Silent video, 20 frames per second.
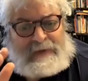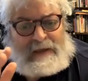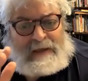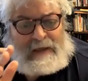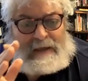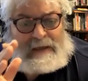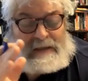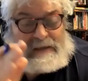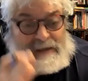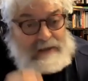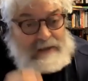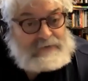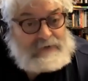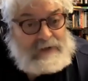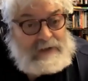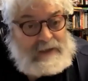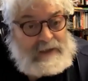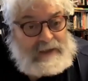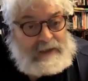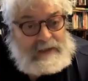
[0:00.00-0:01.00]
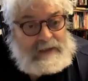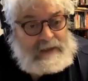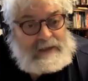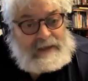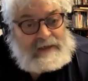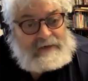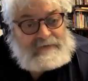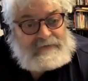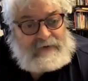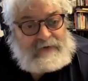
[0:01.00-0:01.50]
literally
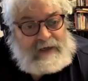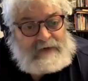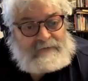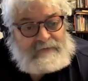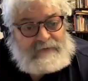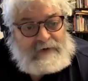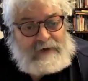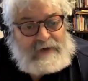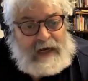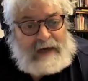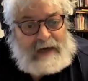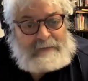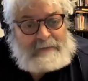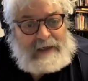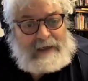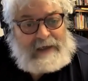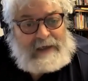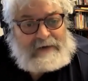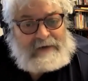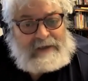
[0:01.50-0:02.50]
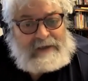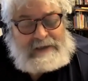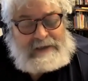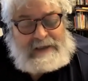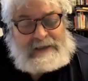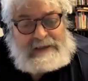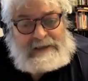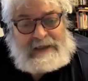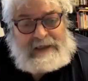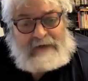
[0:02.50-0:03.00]
invent vocabularies
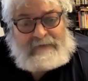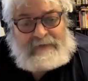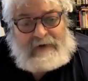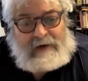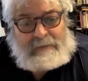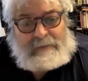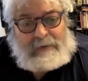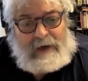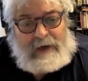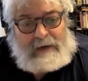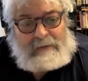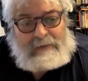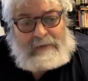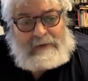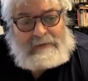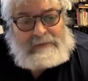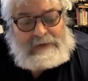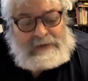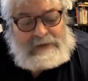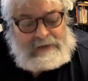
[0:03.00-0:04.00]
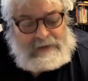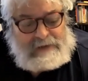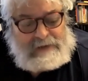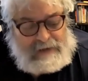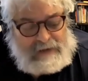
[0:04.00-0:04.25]
that solve our problems.